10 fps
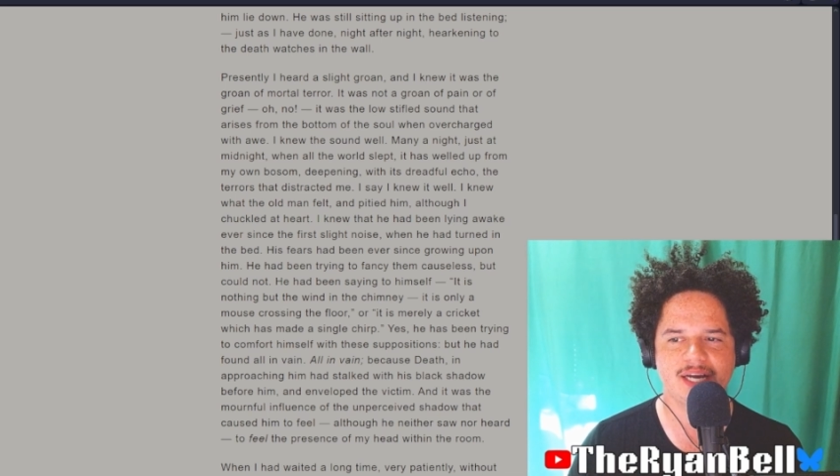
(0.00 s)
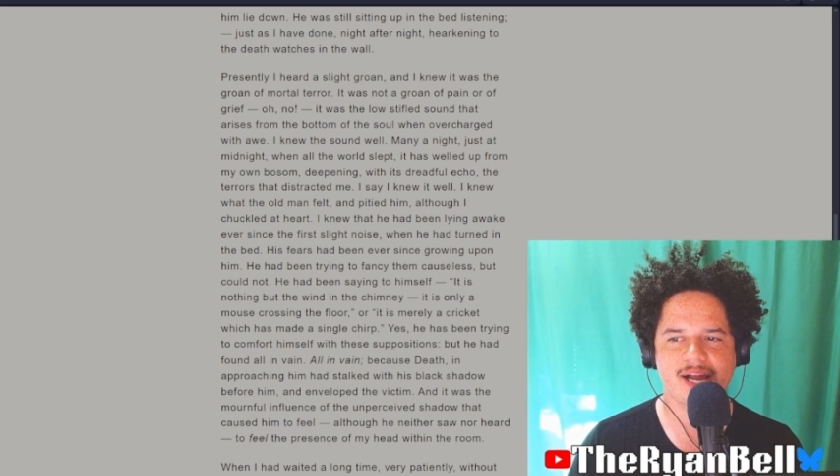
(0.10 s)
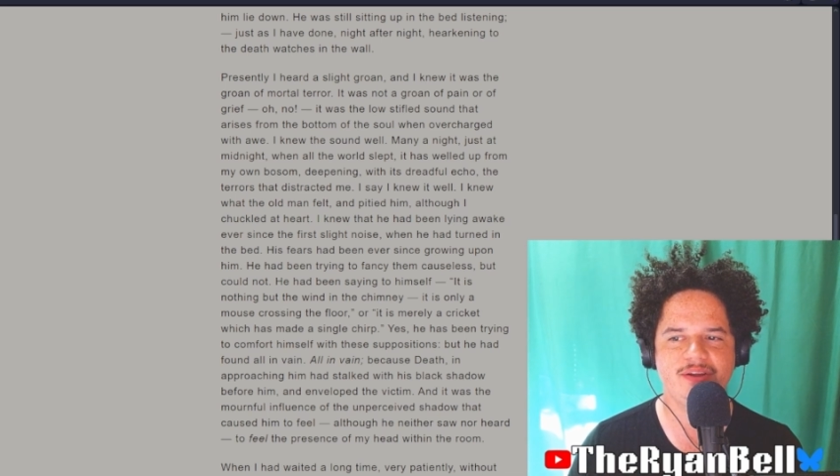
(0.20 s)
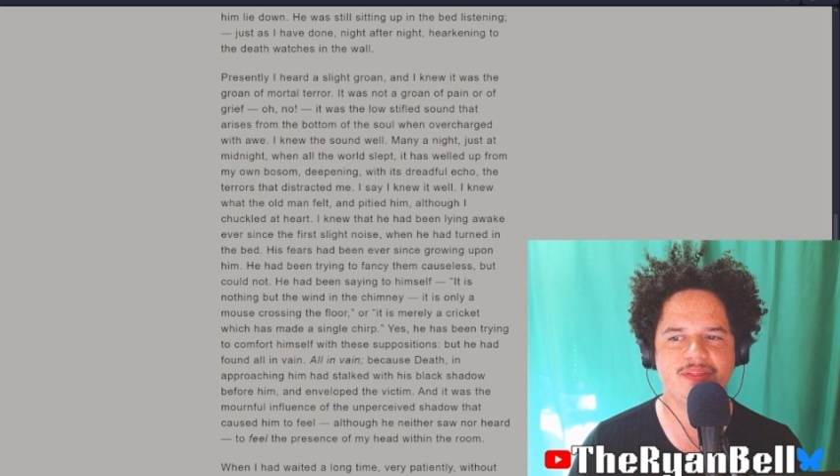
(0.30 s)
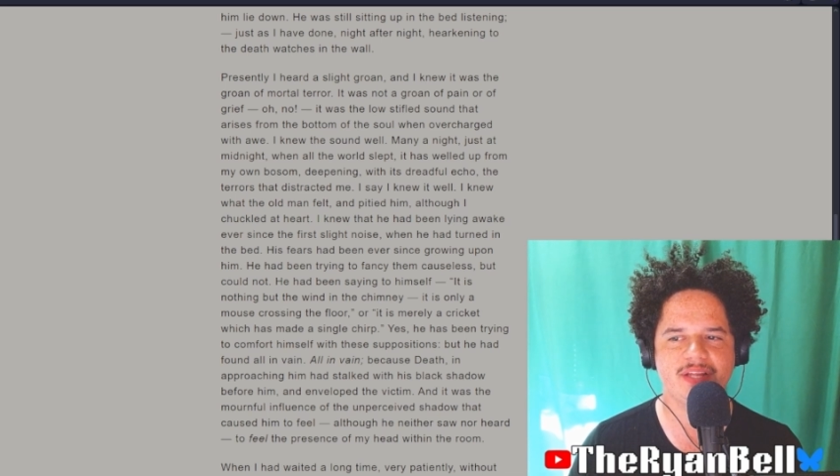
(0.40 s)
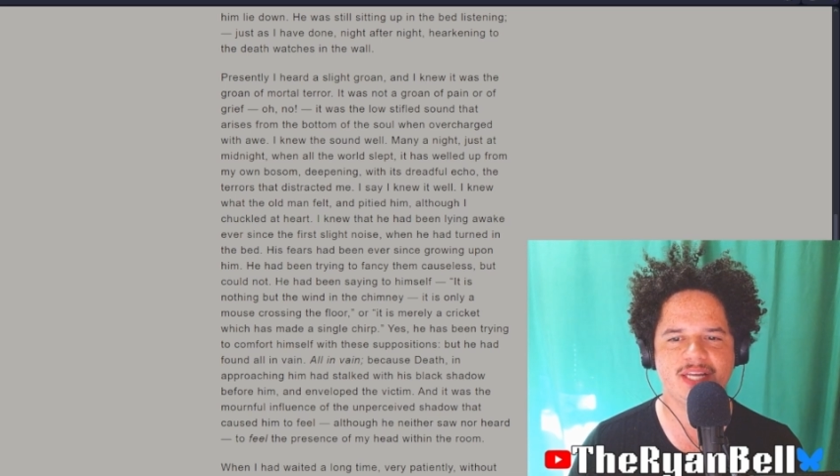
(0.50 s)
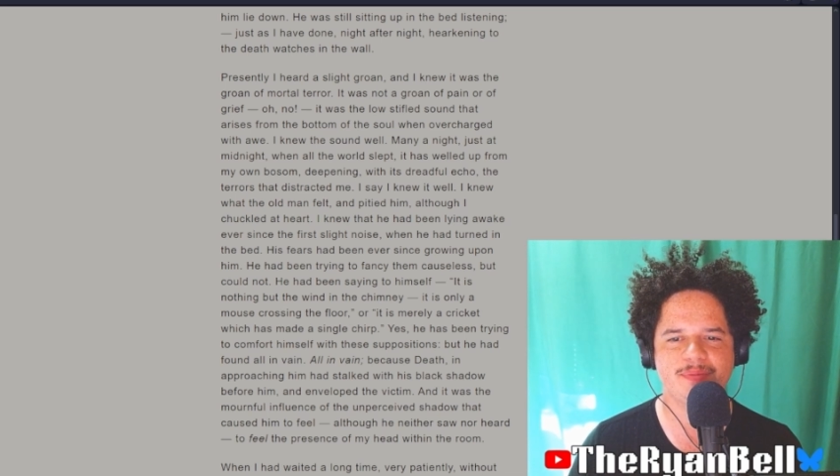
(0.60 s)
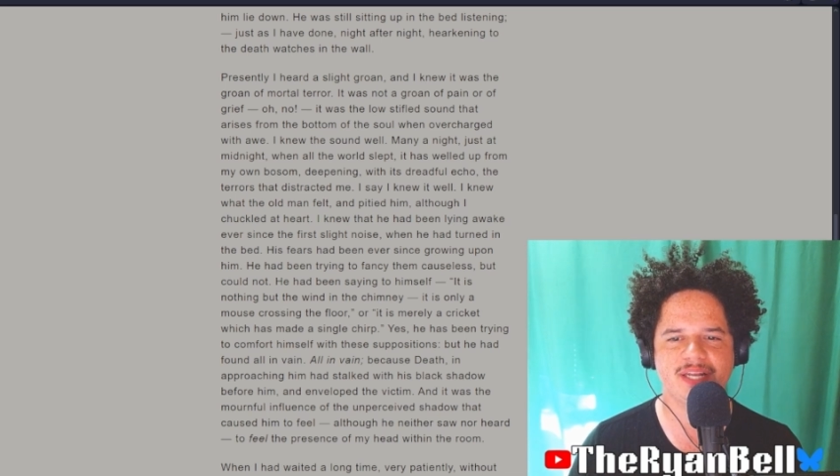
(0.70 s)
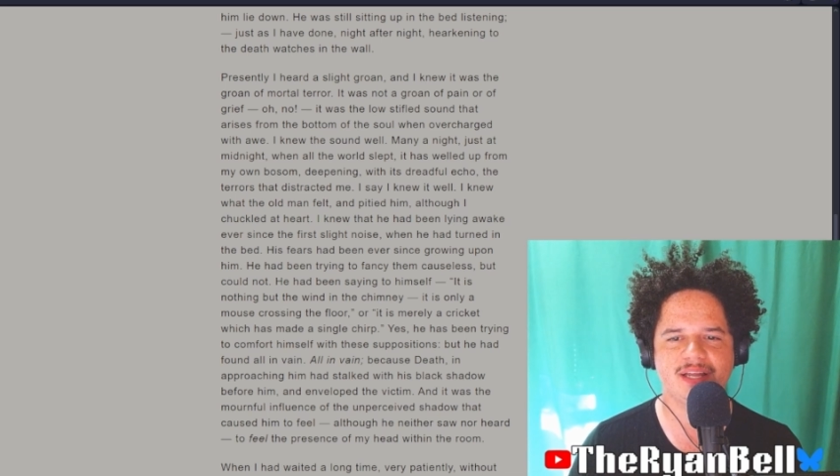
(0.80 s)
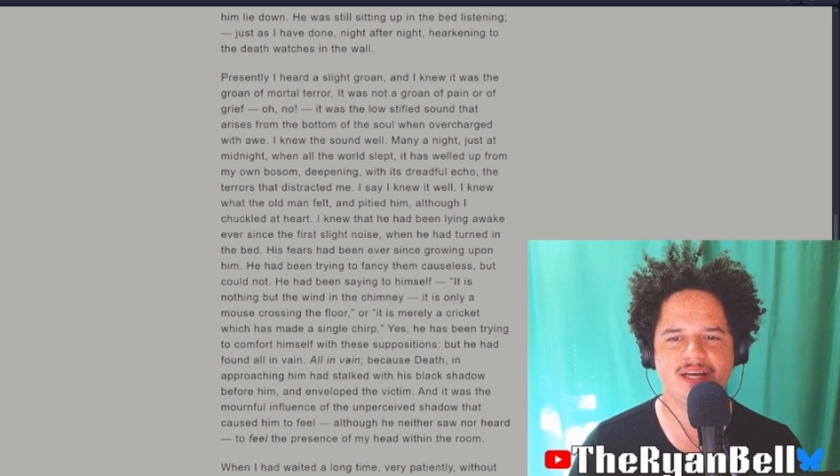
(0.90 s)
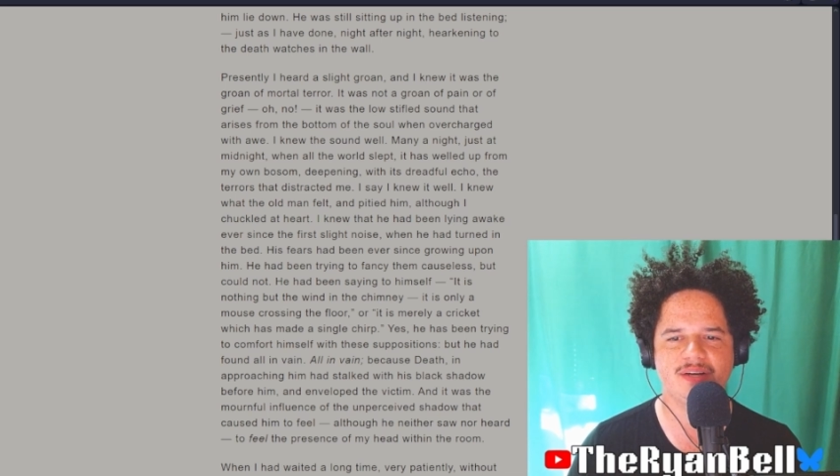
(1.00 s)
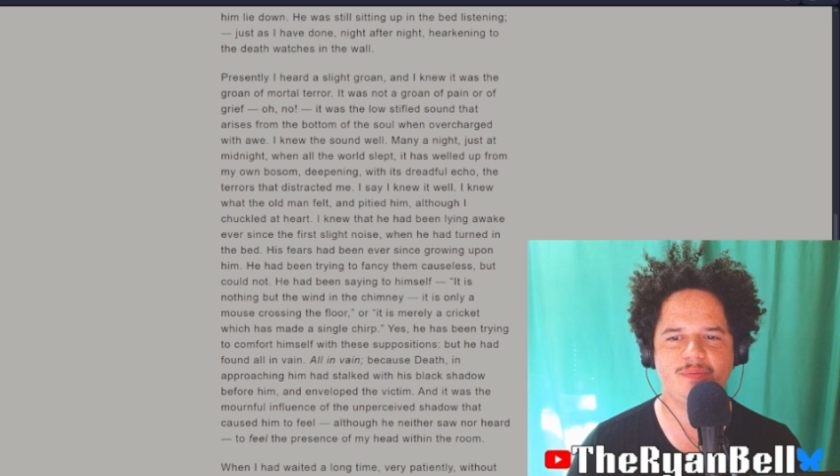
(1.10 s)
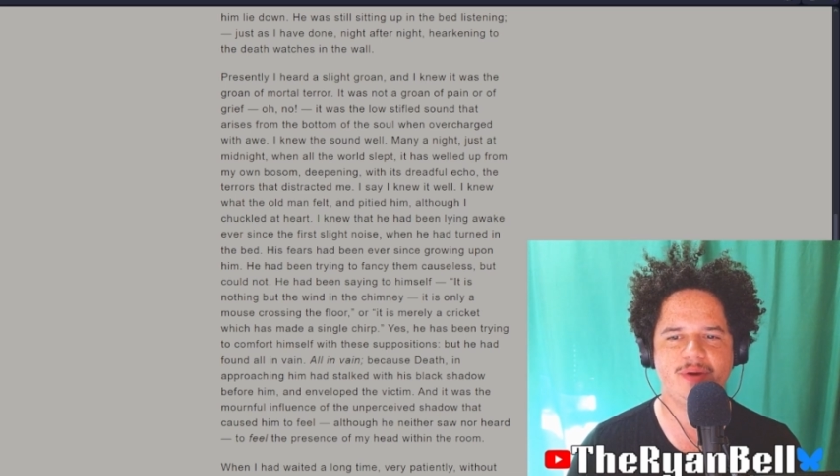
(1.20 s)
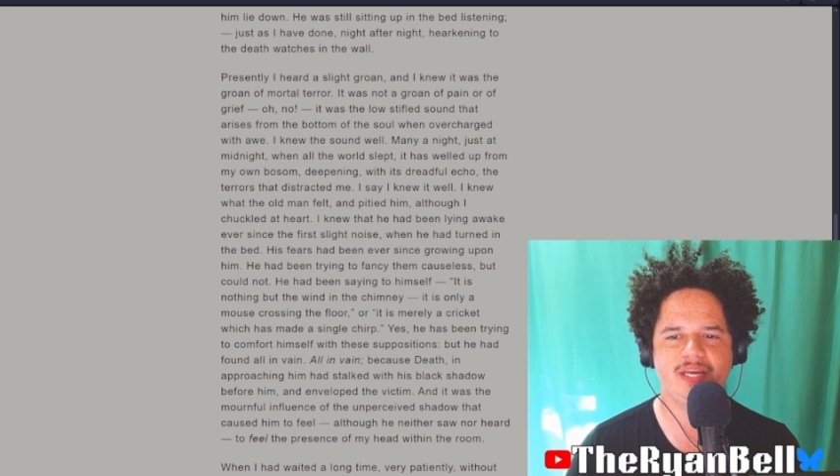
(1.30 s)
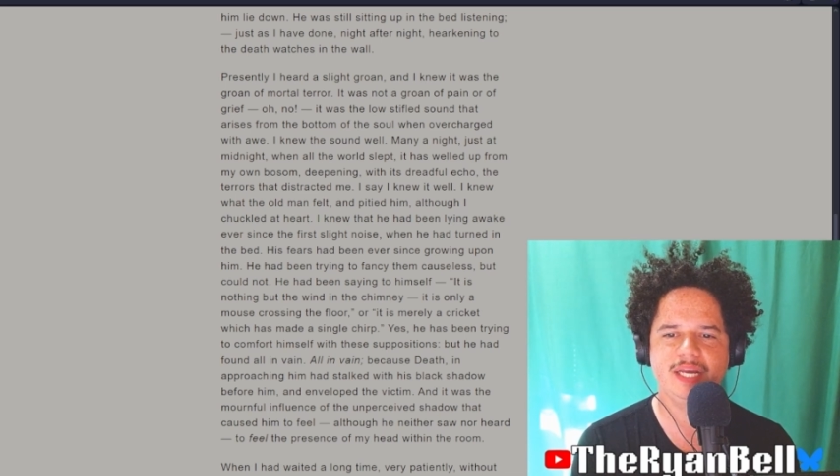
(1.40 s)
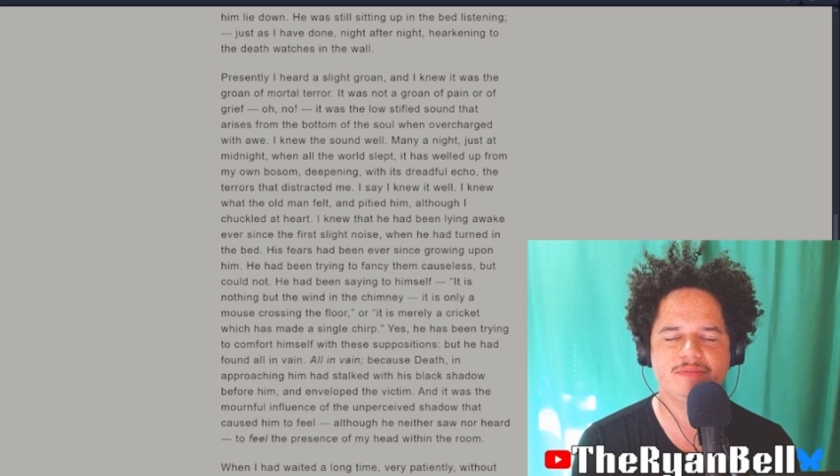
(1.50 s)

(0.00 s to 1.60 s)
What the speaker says: I knew that he had been lying awake